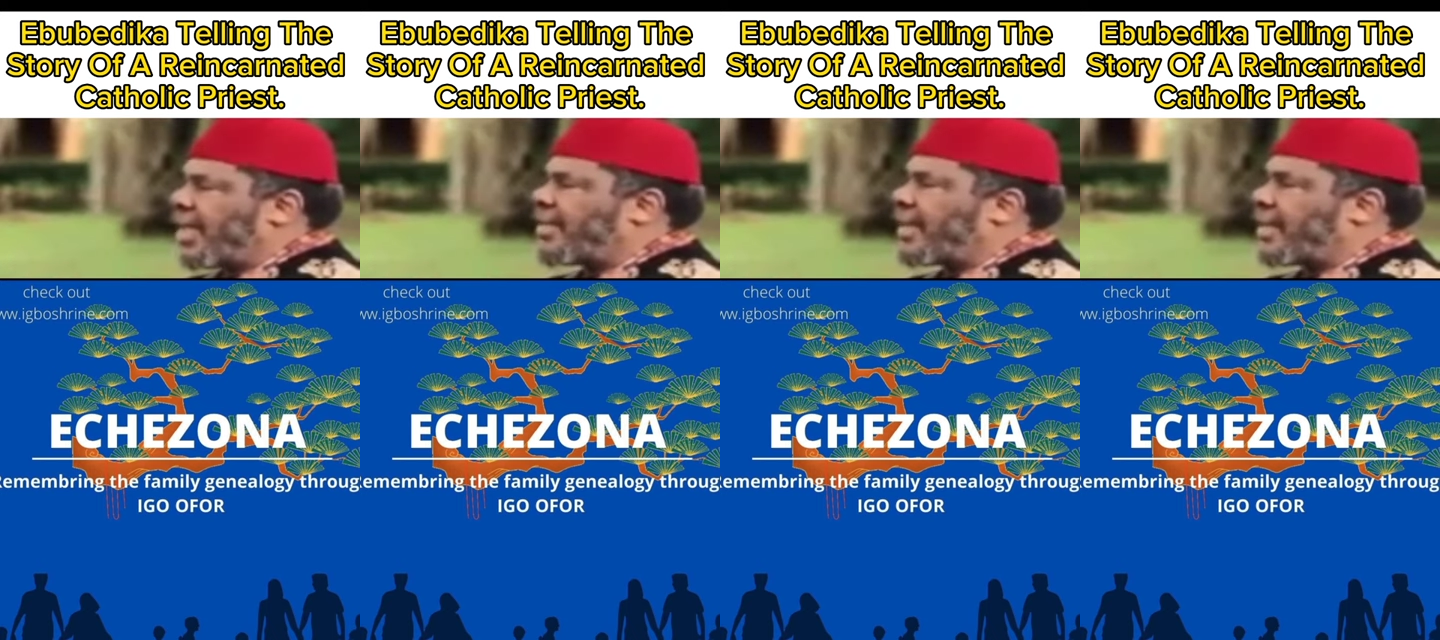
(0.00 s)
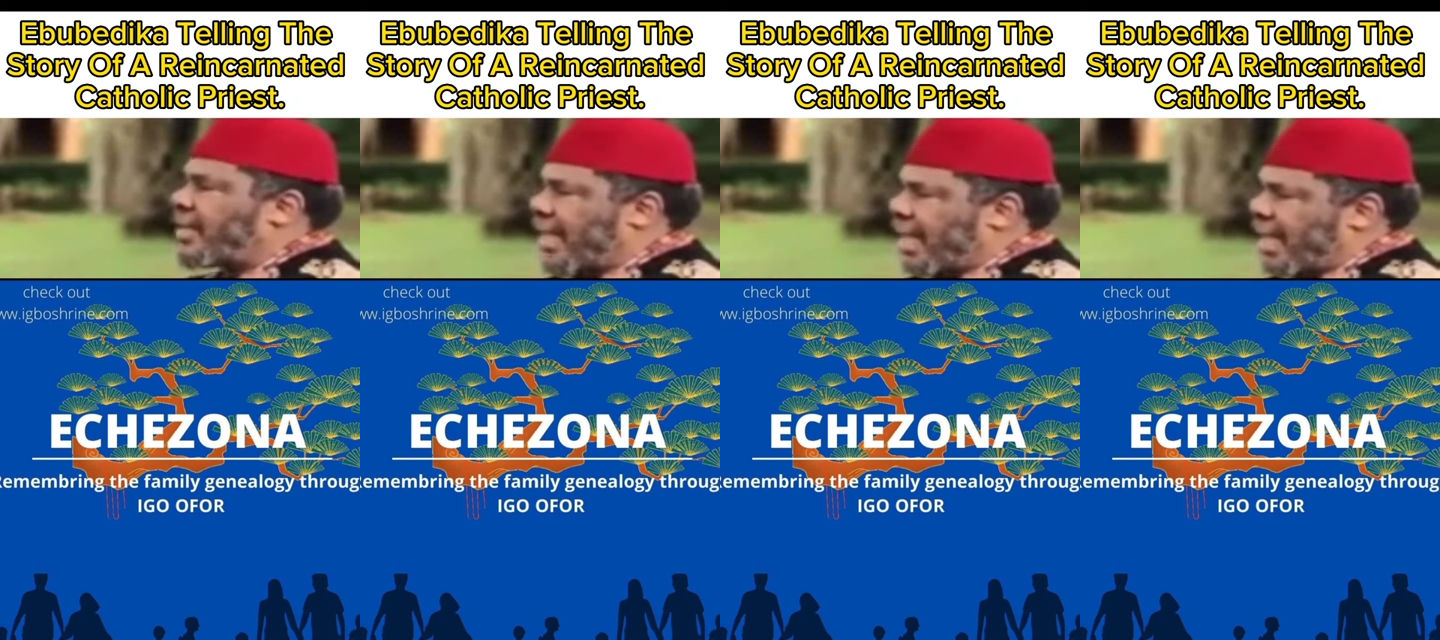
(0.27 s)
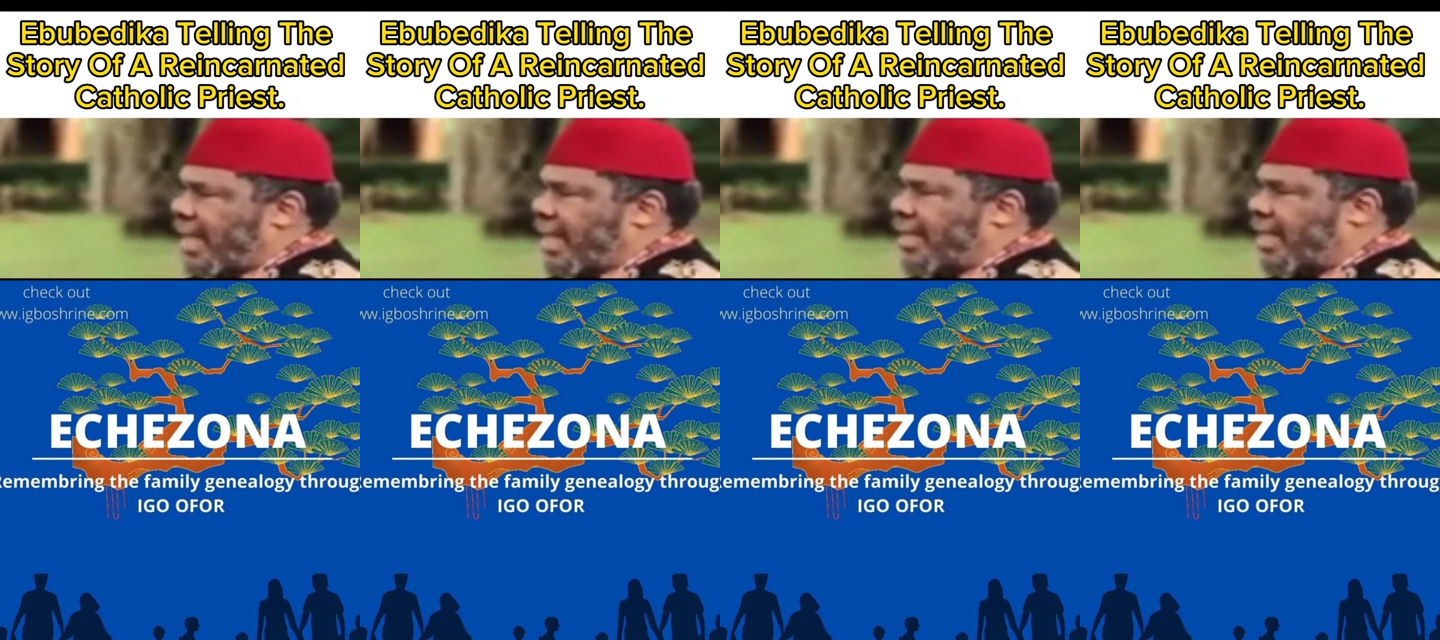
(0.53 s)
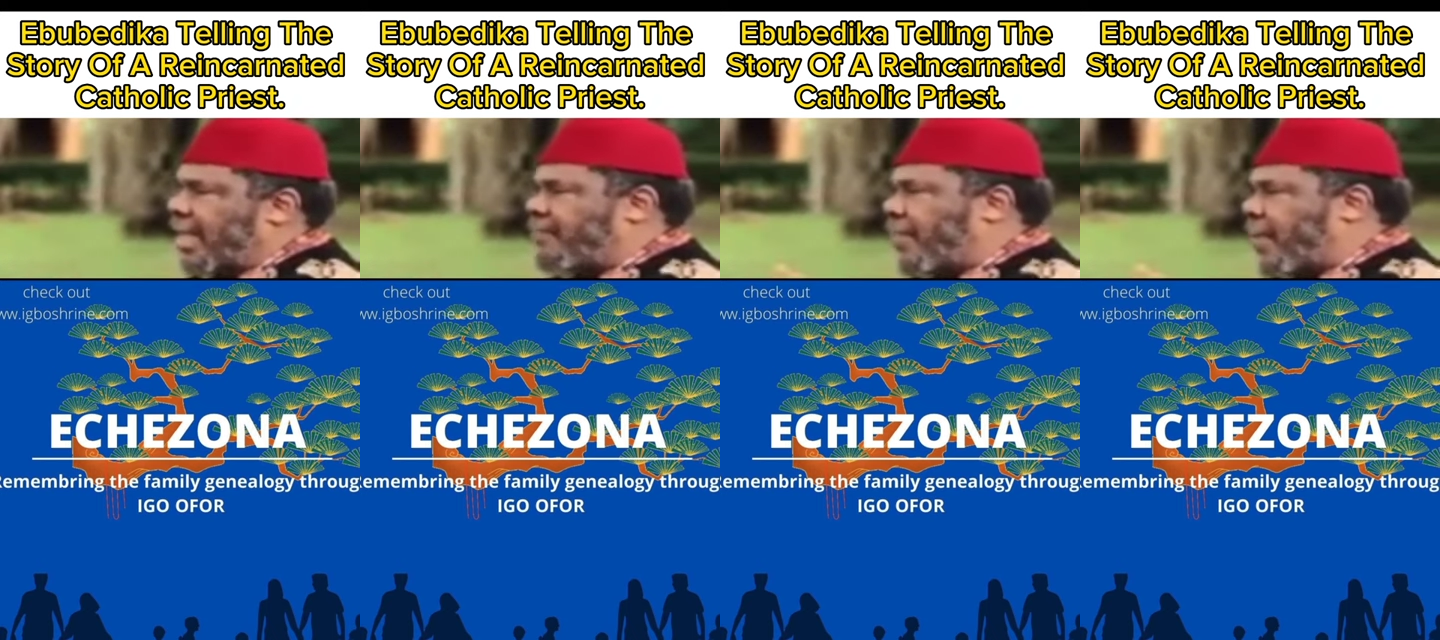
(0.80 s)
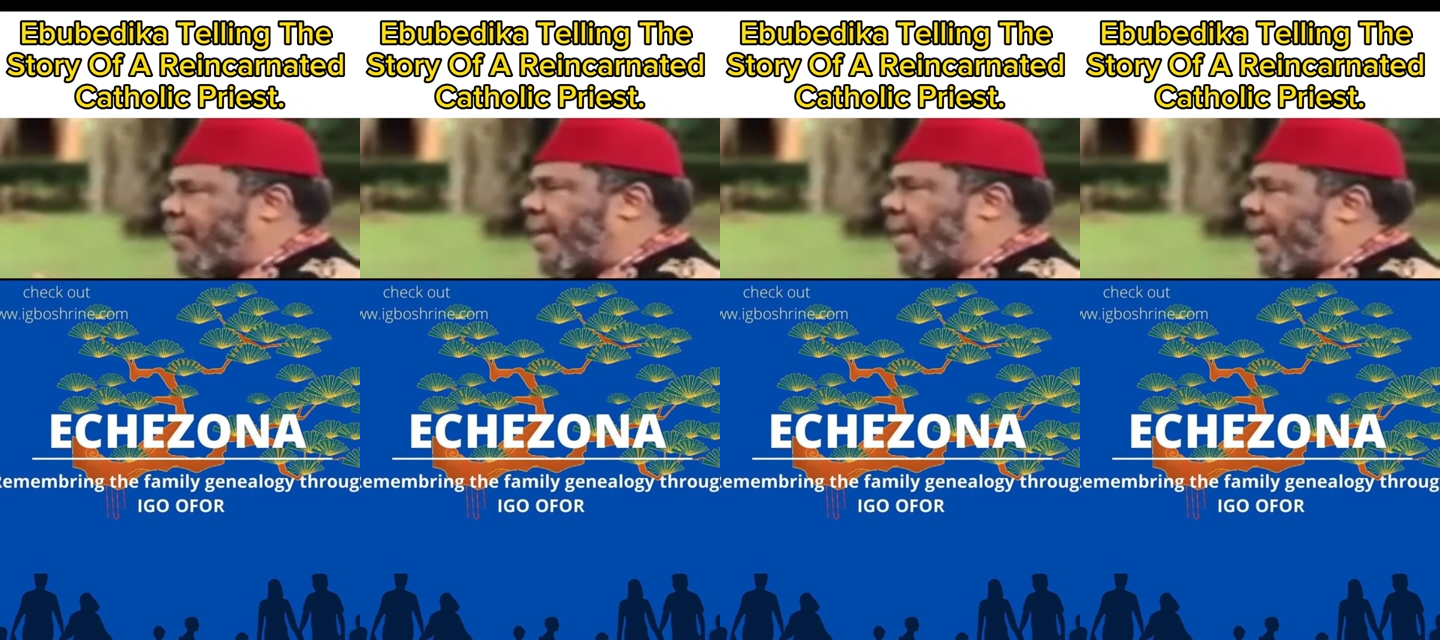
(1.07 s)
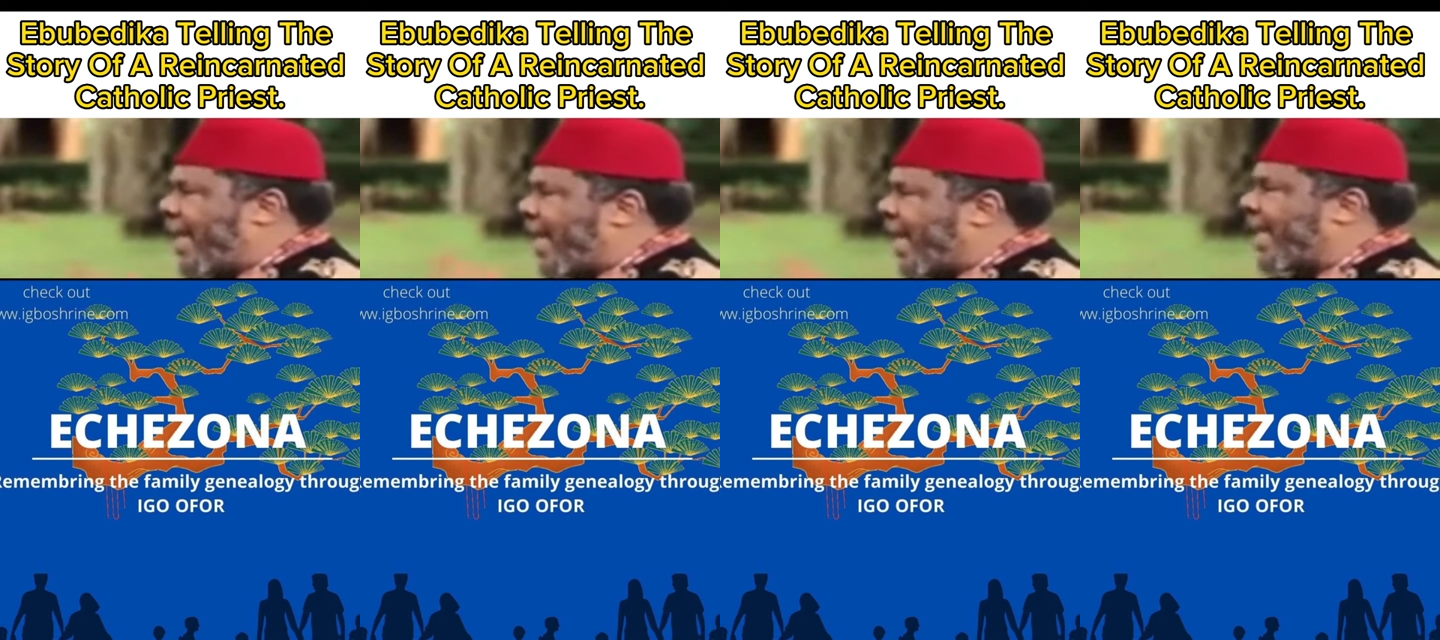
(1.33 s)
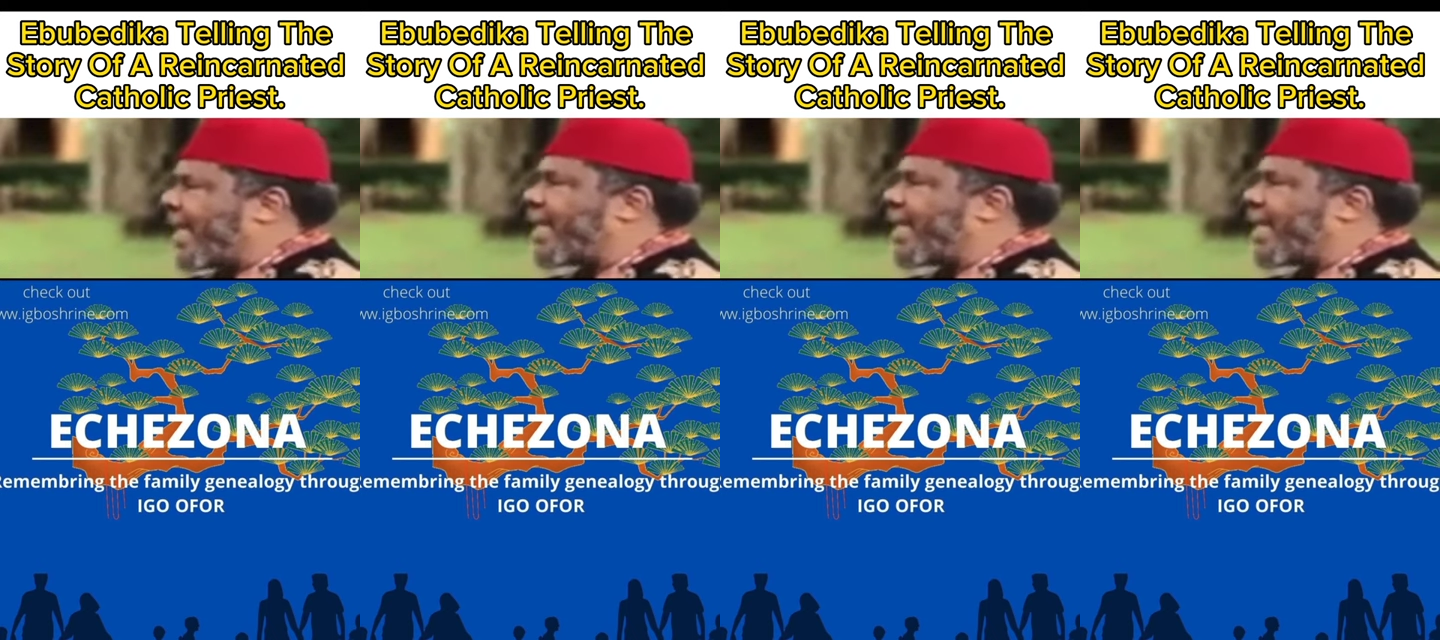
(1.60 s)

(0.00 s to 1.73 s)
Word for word: chances are that people